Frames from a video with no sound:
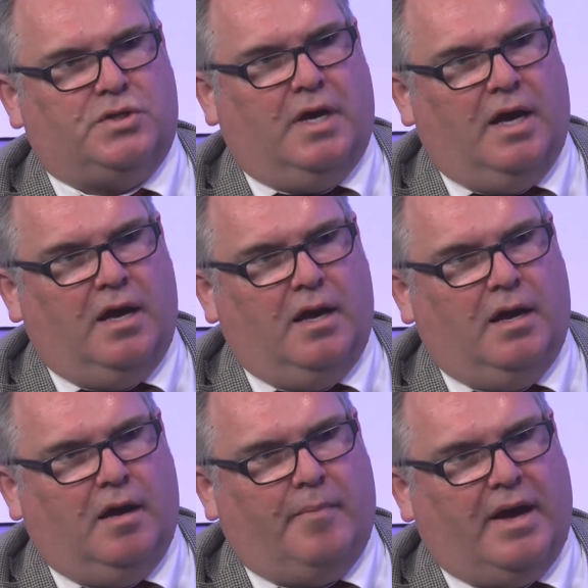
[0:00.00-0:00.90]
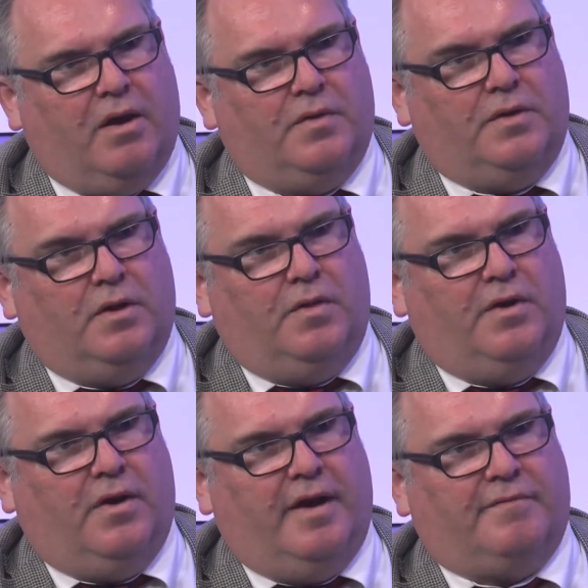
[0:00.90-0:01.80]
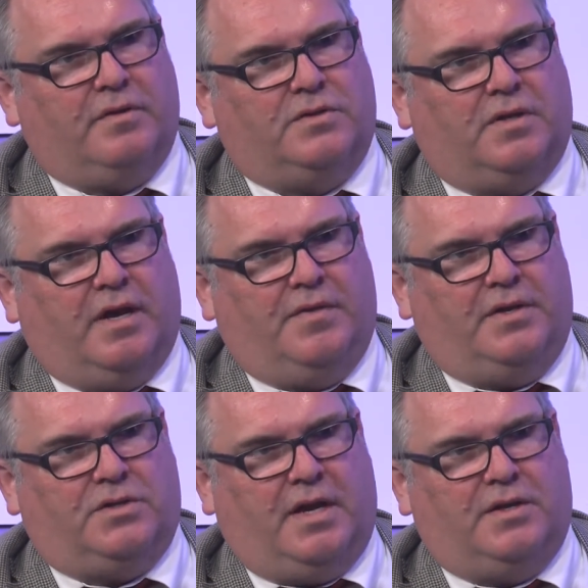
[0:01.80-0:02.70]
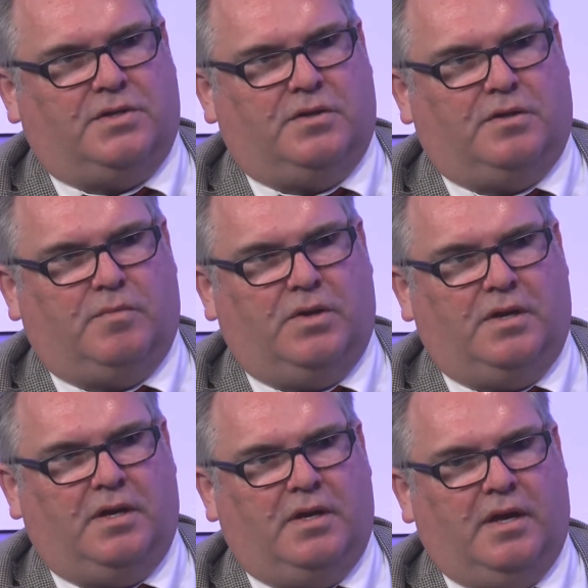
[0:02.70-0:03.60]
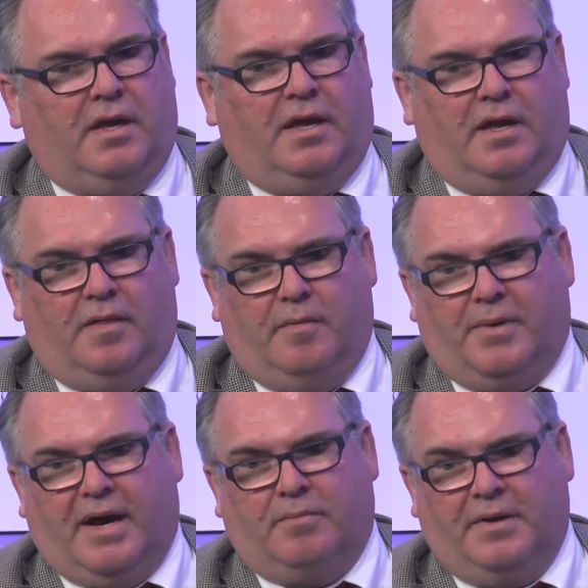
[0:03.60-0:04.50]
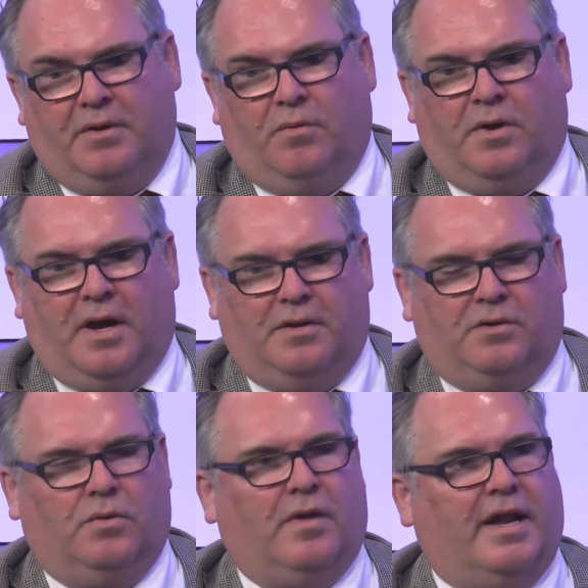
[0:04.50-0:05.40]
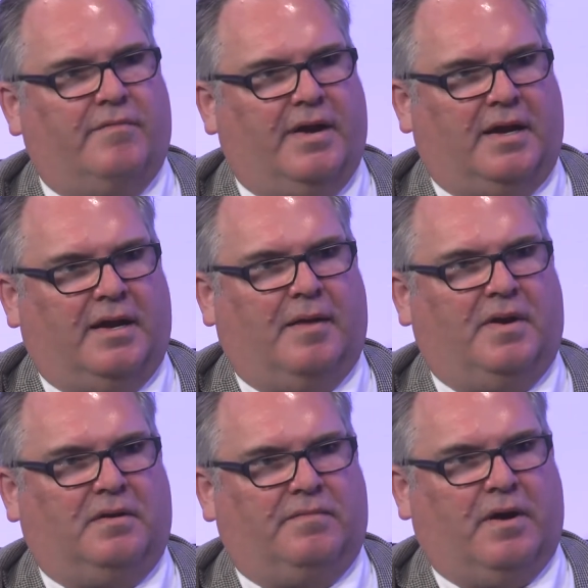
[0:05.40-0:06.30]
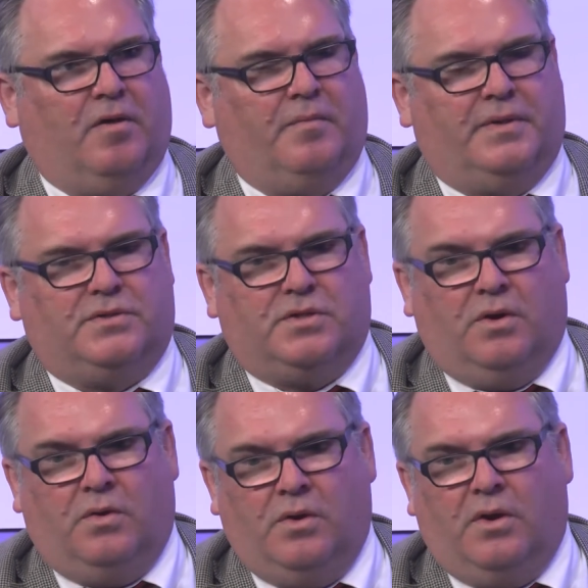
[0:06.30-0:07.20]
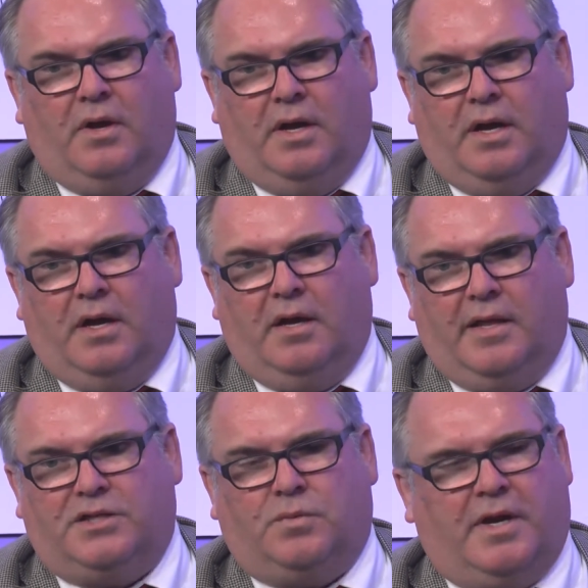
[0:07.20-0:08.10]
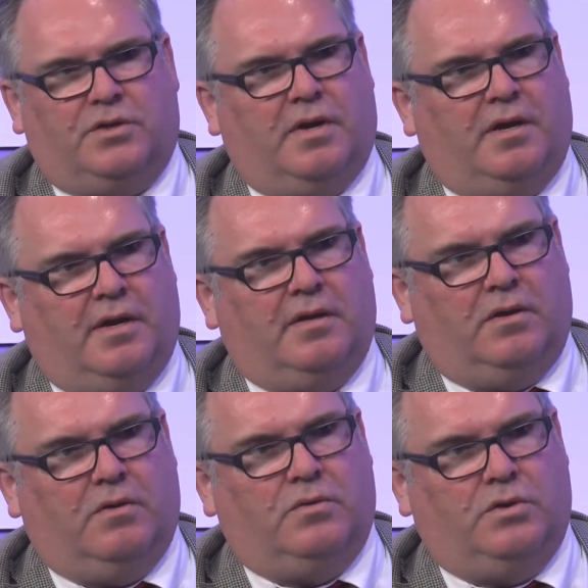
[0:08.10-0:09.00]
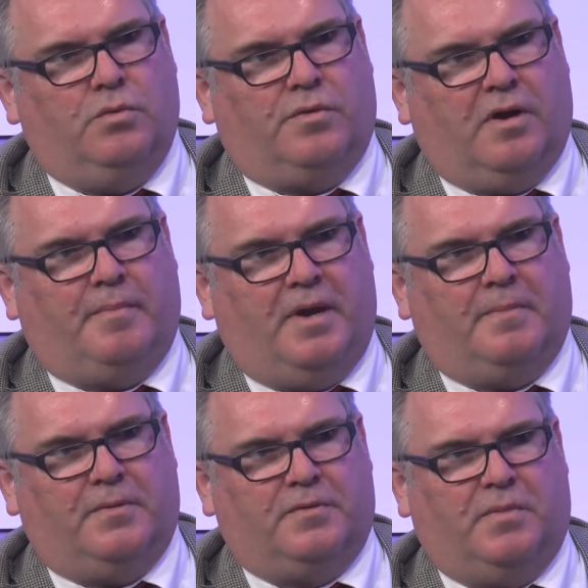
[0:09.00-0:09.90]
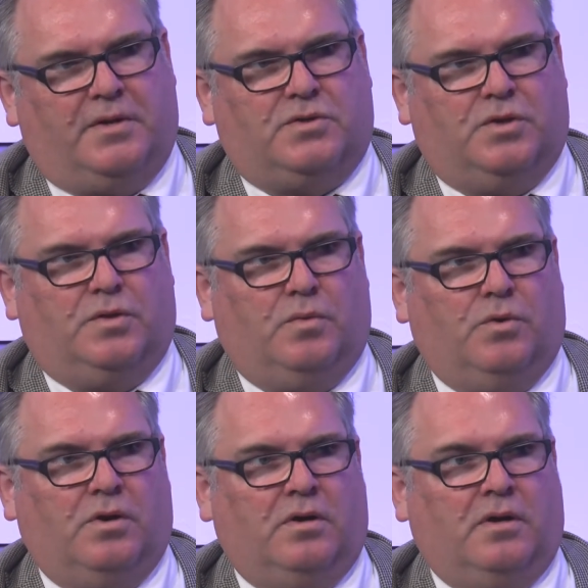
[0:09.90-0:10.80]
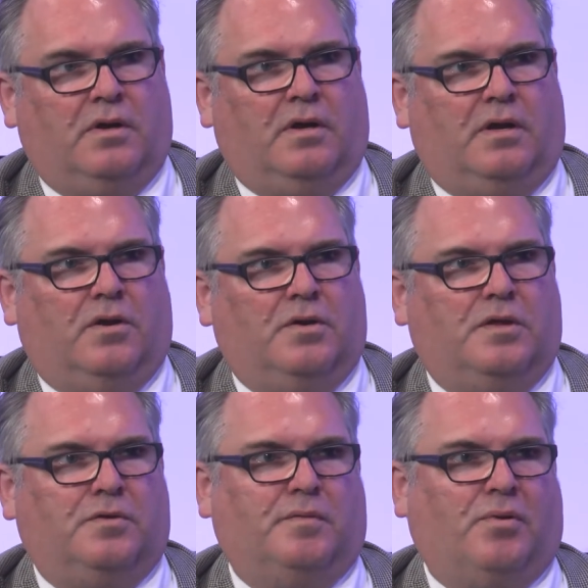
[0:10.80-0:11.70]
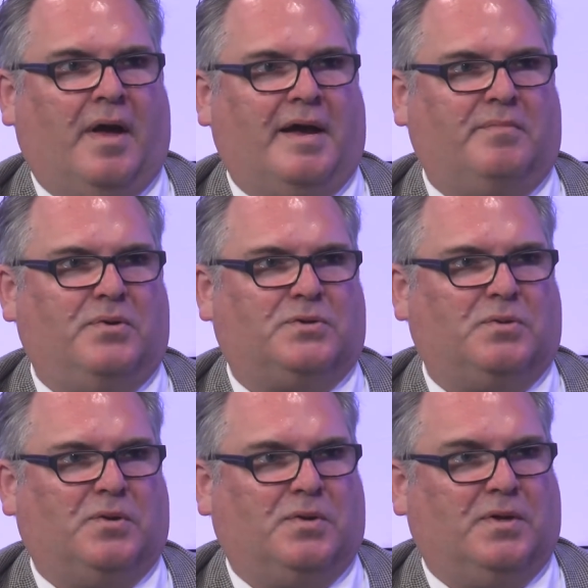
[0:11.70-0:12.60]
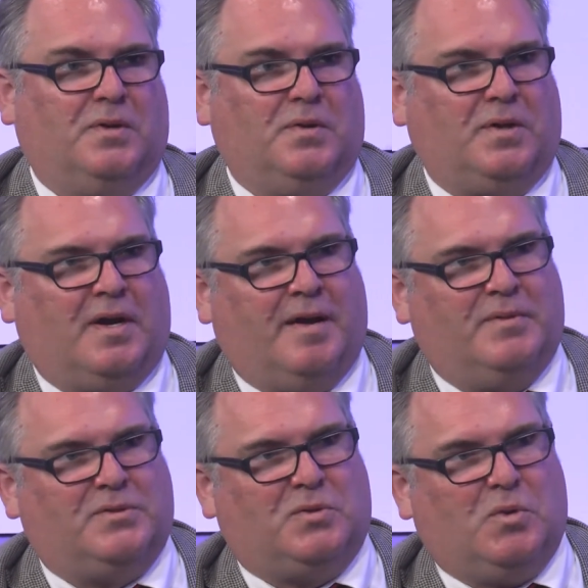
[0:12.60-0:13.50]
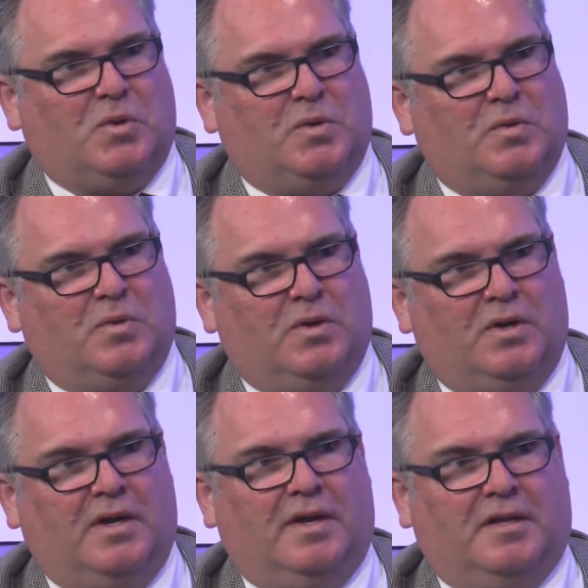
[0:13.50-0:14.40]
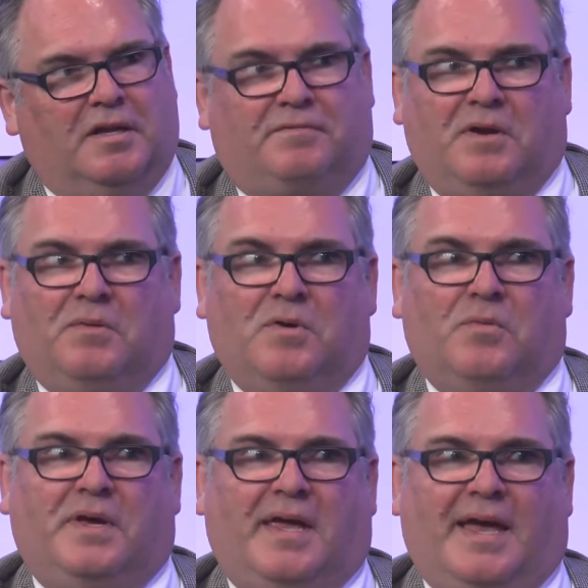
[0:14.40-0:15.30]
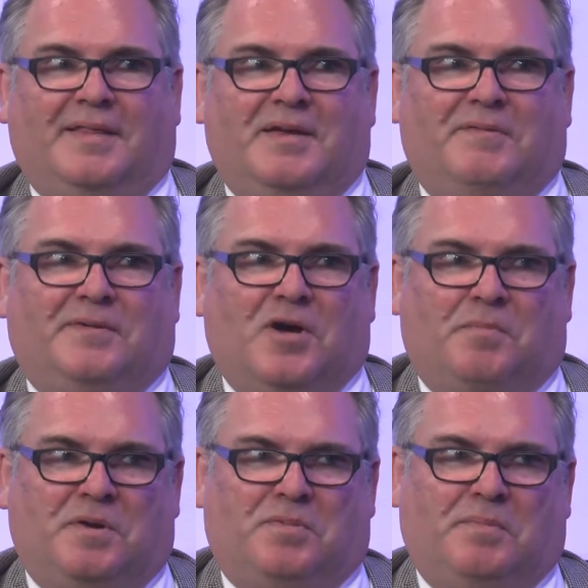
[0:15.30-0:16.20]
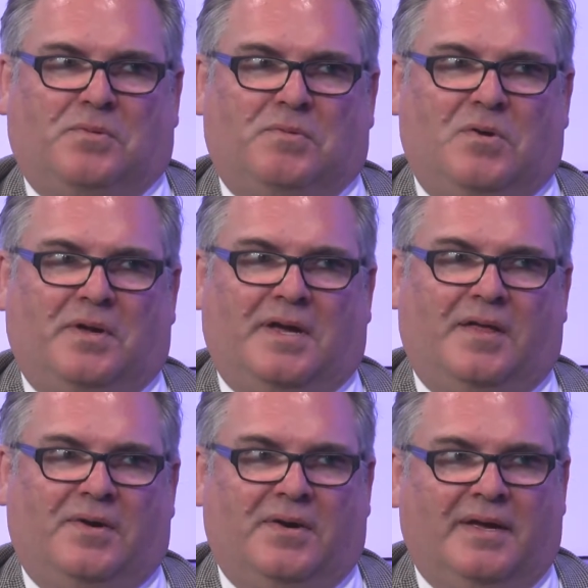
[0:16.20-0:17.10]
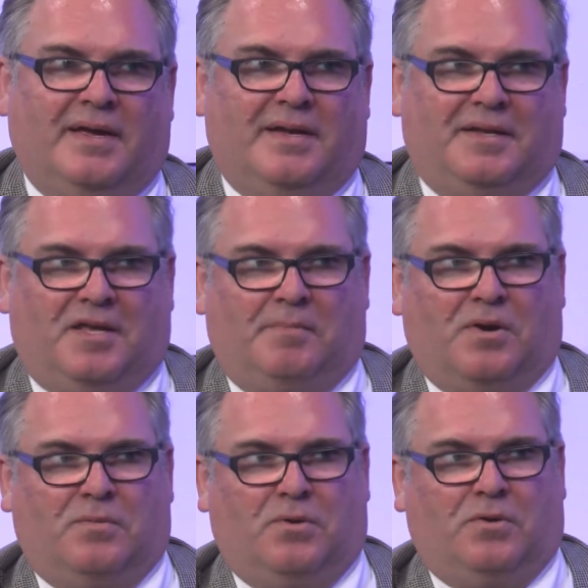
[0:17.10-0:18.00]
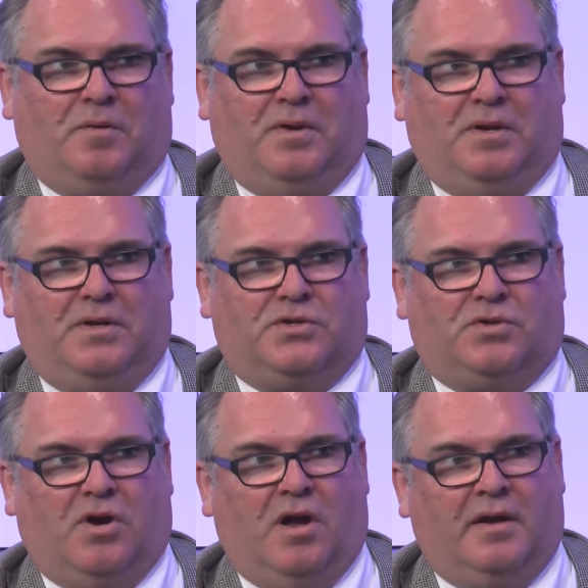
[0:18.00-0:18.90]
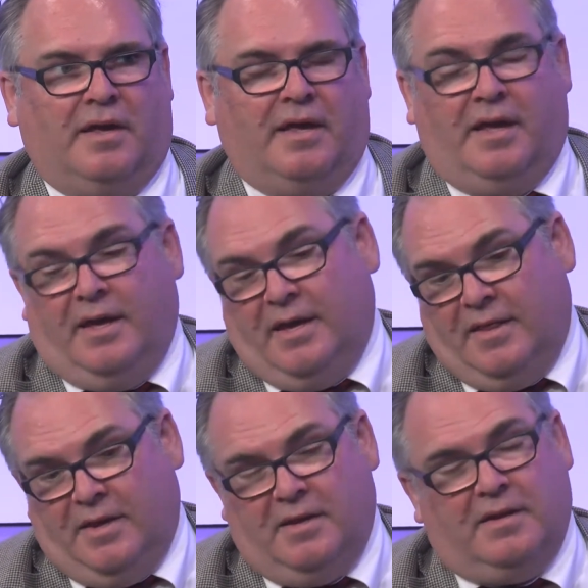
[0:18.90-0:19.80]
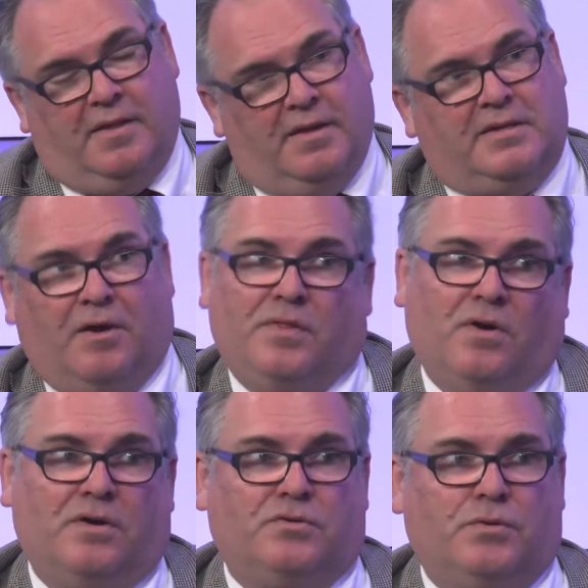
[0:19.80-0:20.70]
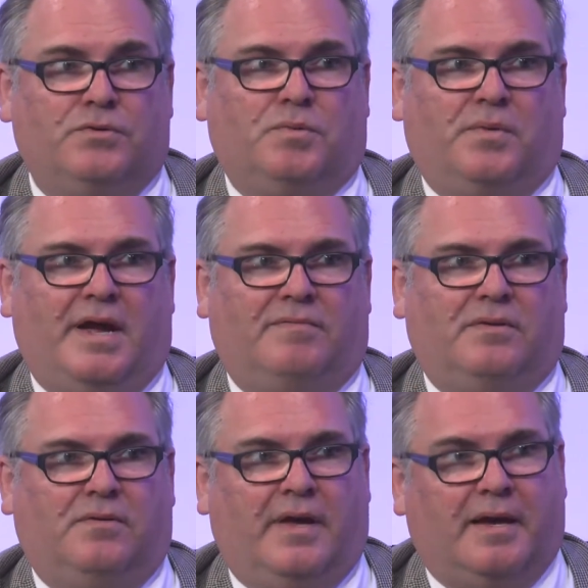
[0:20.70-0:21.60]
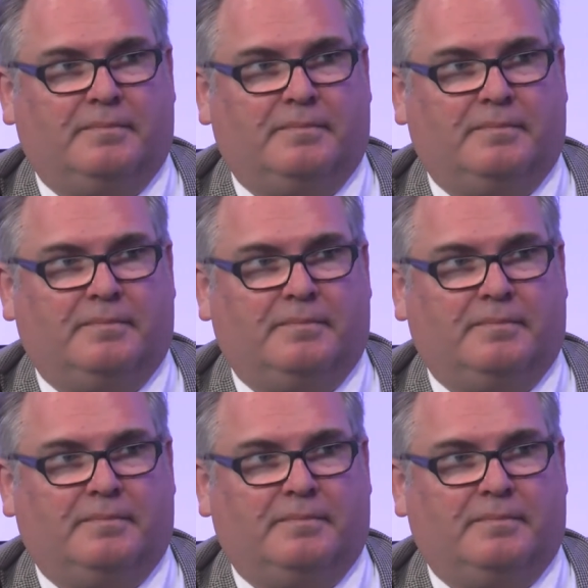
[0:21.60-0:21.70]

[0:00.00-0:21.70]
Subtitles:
about, their efforts and how they changed the community. And then Bob later went on to do a lot of economic development. So that's what I try to, do with our paper, is make sure that we're, neither the blind booster or the common skull, that we're lifting where we can lift and helping people row together to keep our rural communities strong. And then telling the hard truths when we have to do that.